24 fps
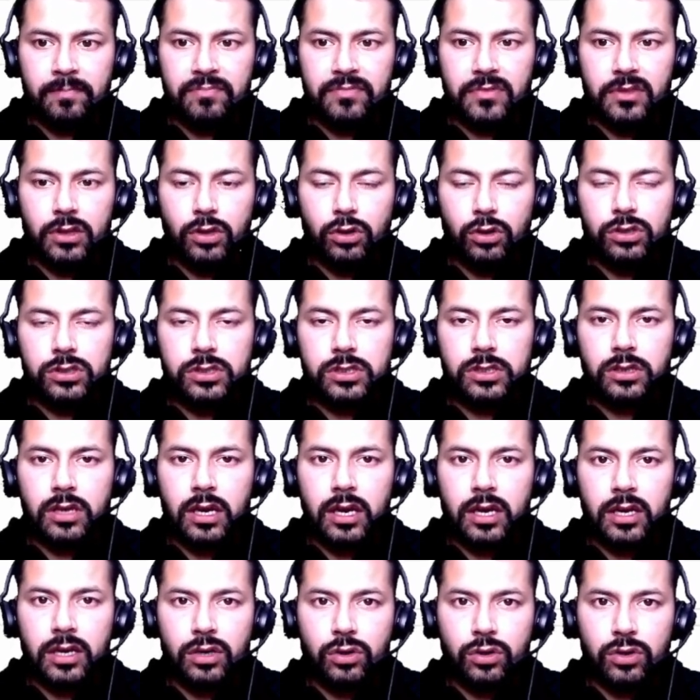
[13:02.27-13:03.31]
those
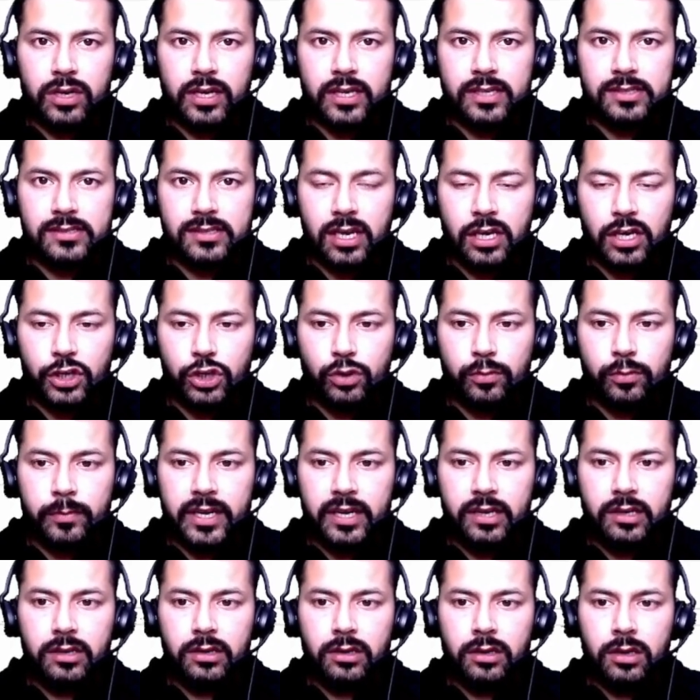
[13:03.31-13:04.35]
are known as
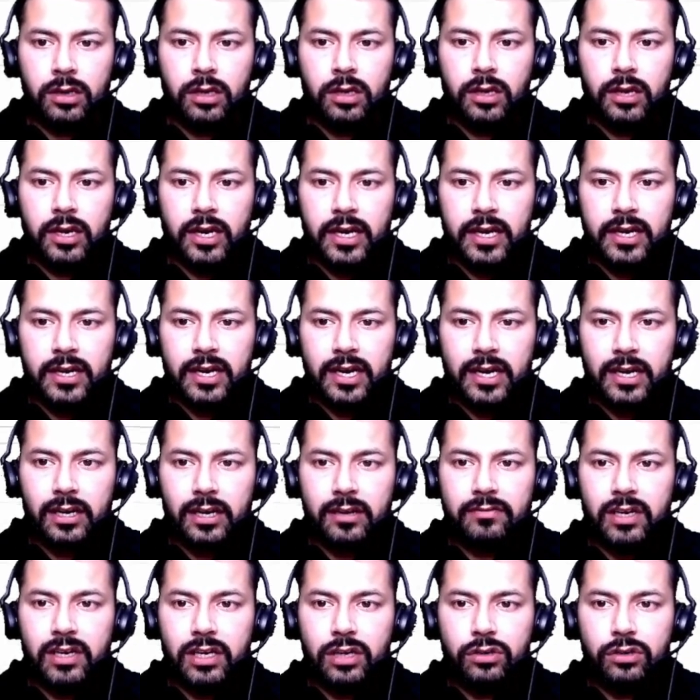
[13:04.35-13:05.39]
argument, and
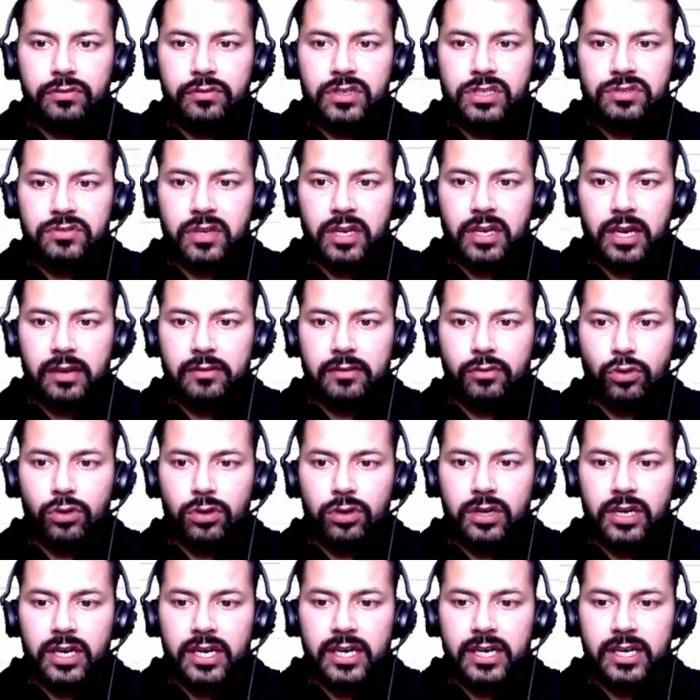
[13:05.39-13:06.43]
return value, which we have
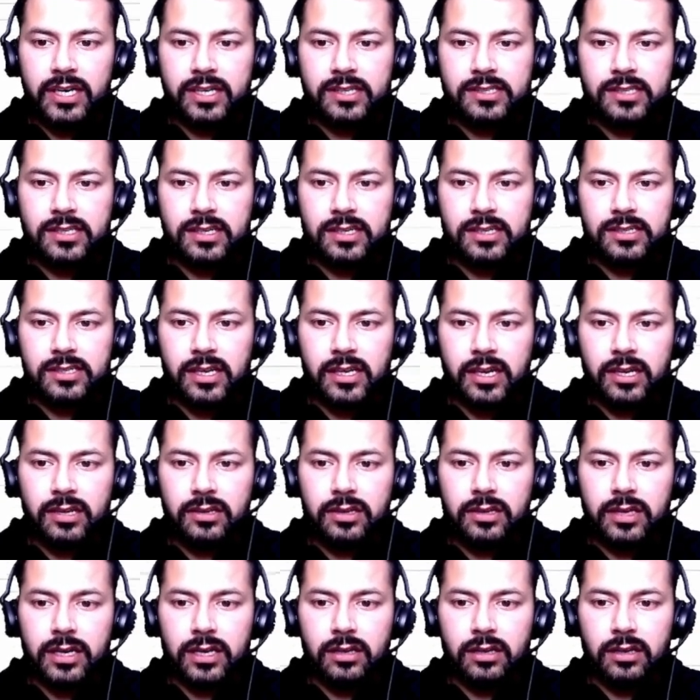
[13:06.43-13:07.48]
already discussed here,
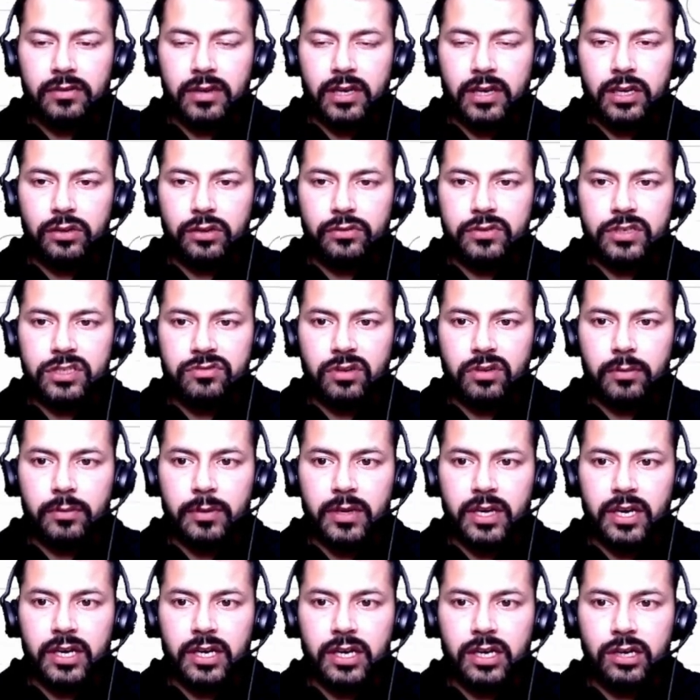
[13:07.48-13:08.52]
that the value which will be
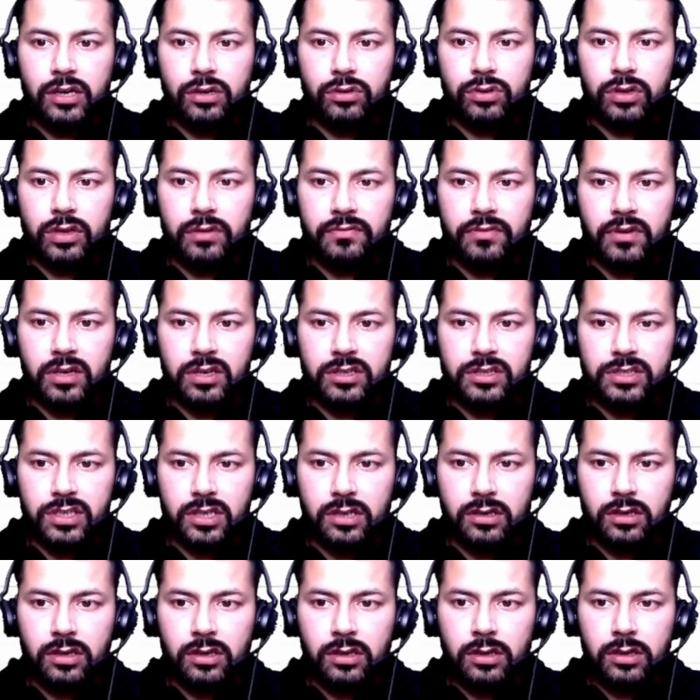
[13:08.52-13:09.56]
returned to the function.
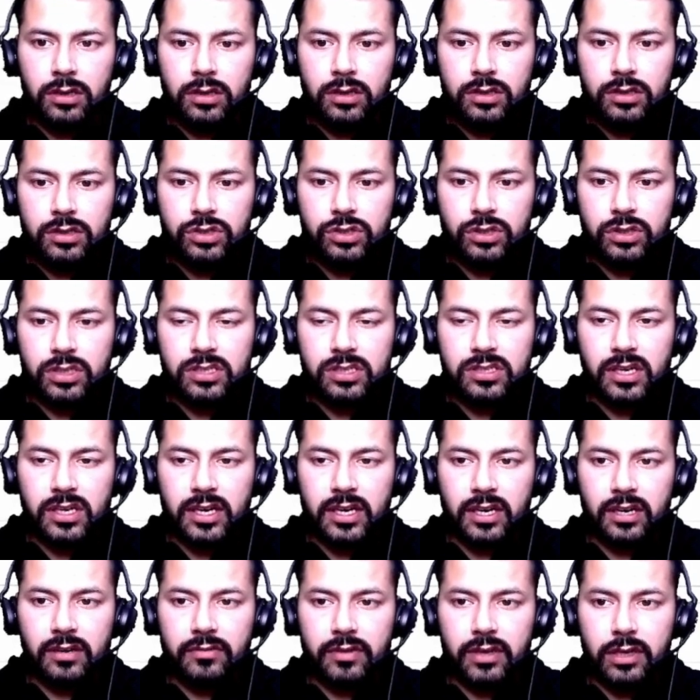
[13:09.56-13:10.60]
So this
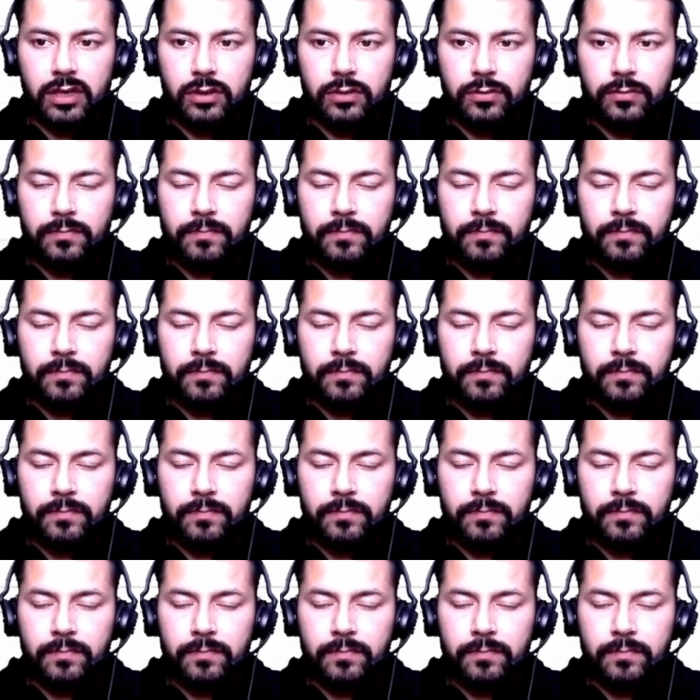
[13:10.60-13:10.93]
return value.